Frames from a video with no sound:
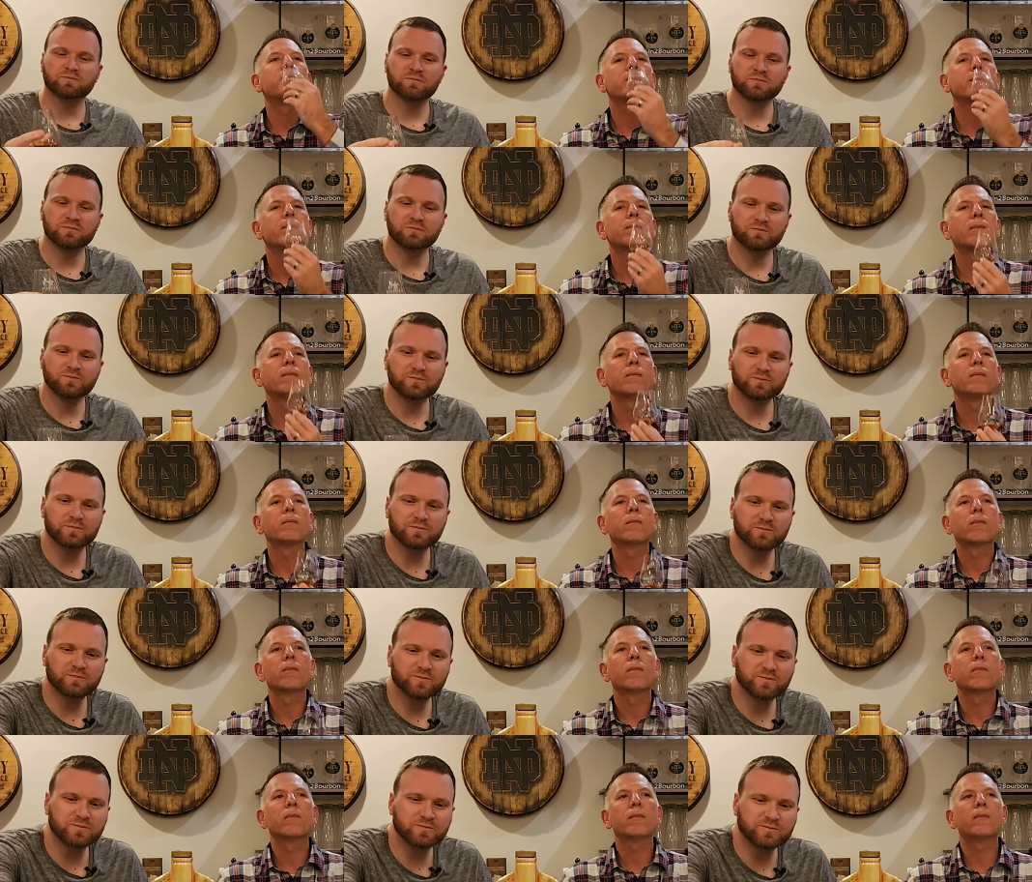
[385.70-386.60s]

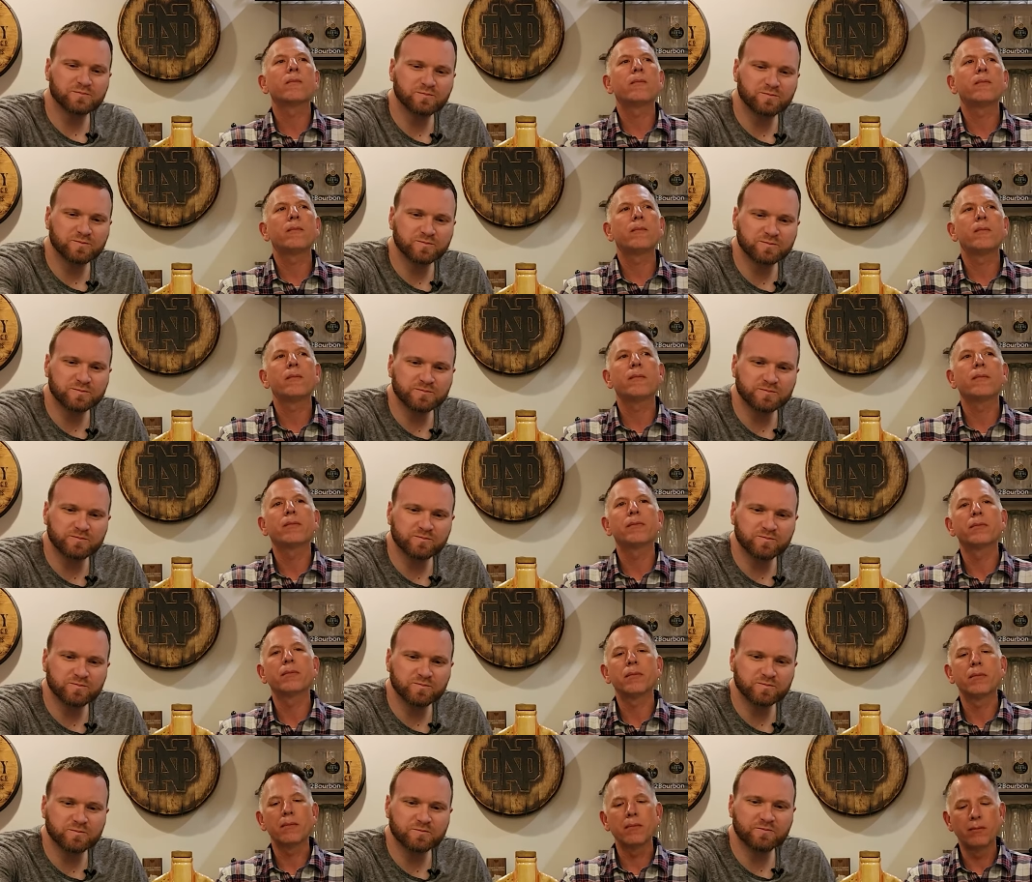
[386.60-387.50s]

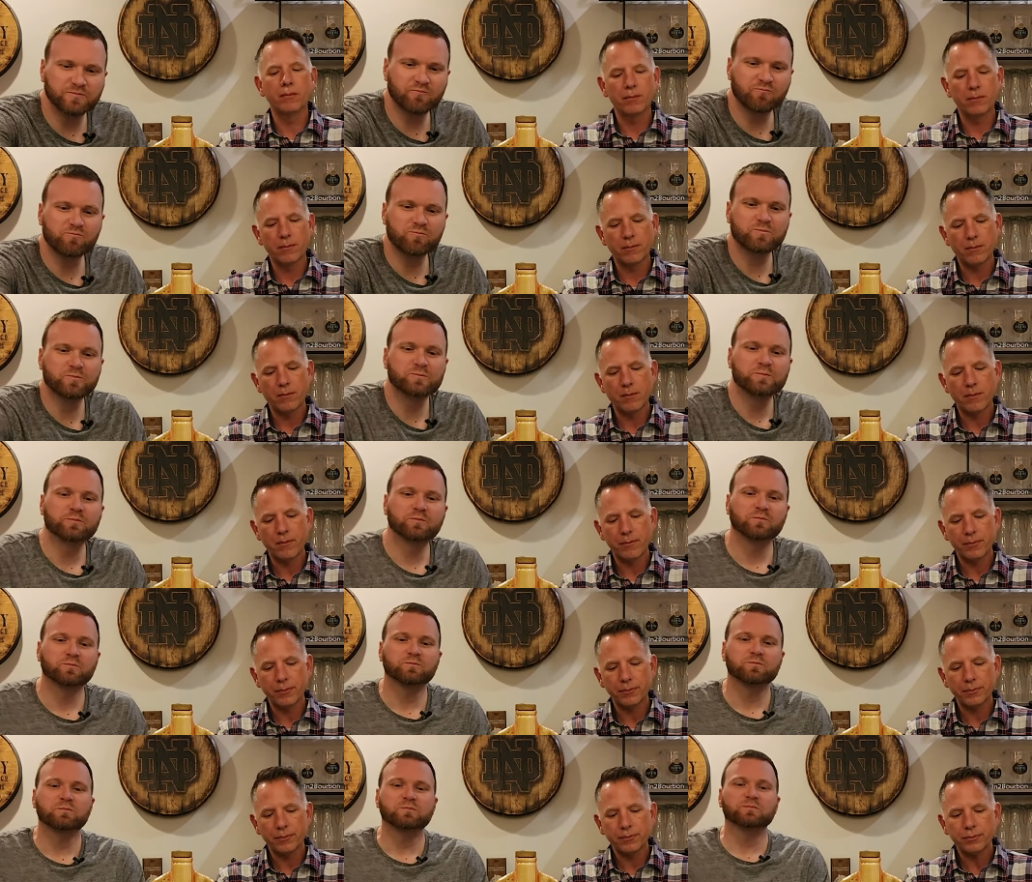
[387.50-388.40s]

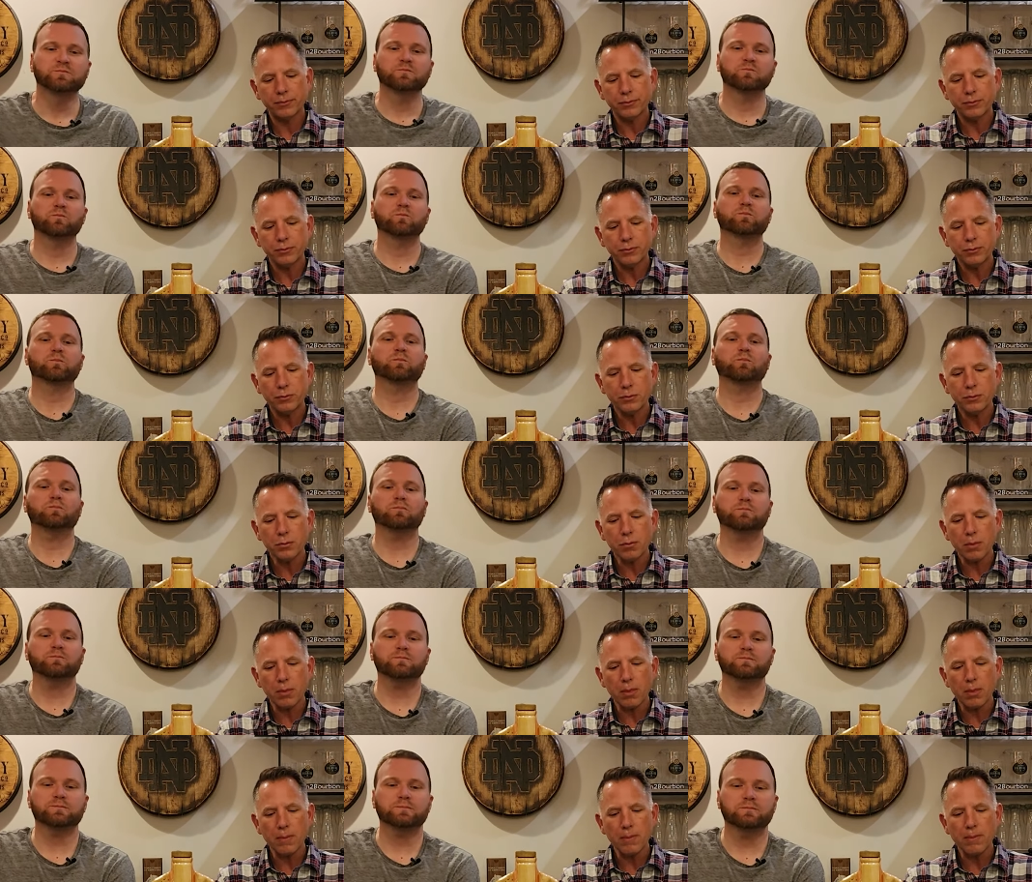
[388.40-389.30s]

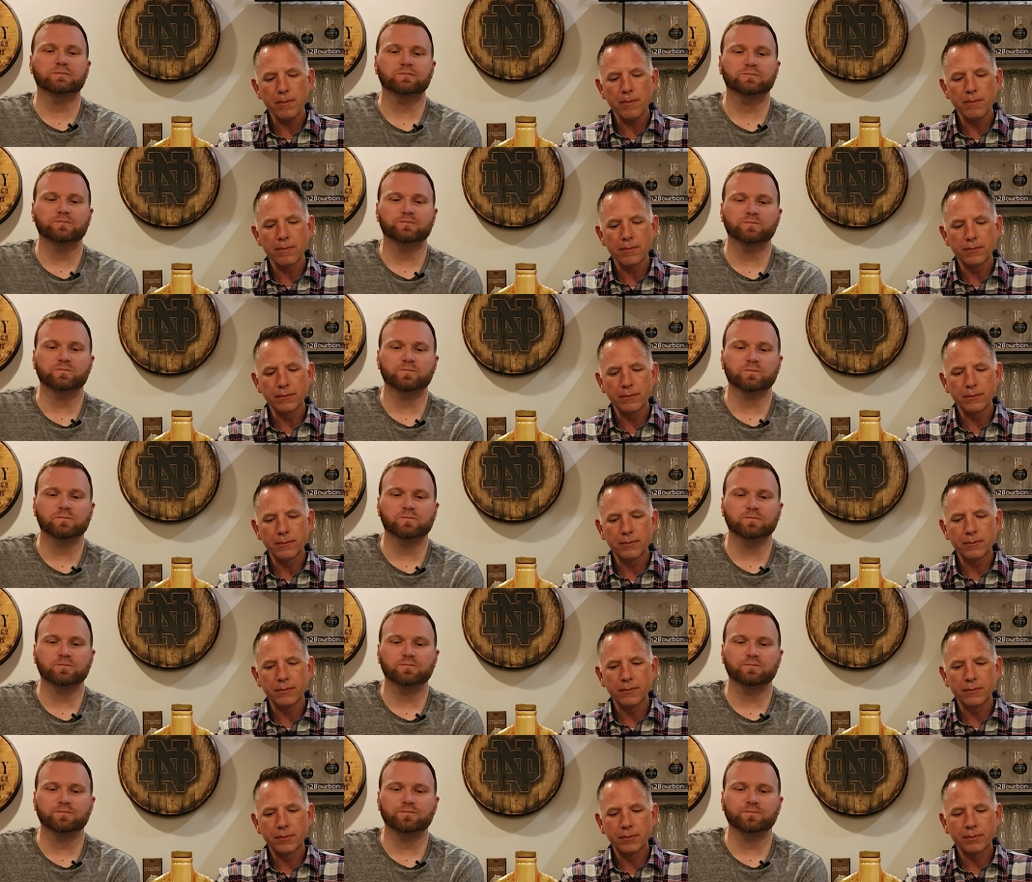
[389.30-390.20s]

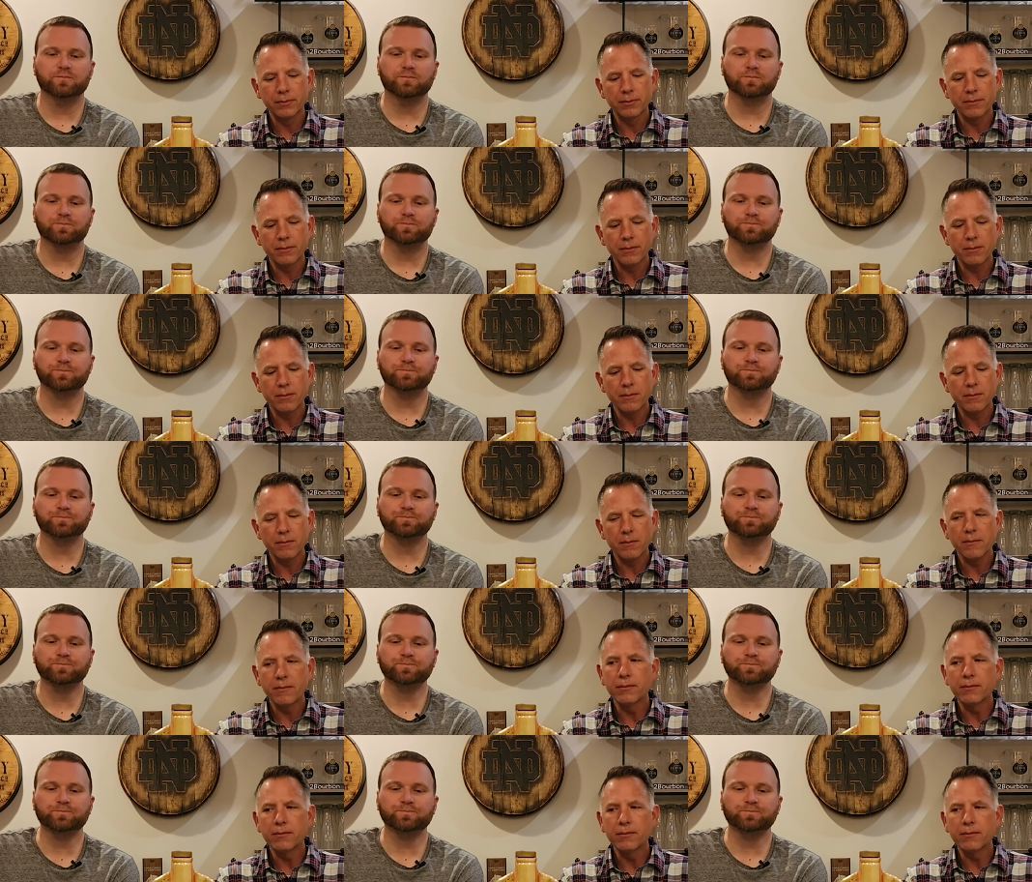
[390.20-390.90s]
Nobody speaks.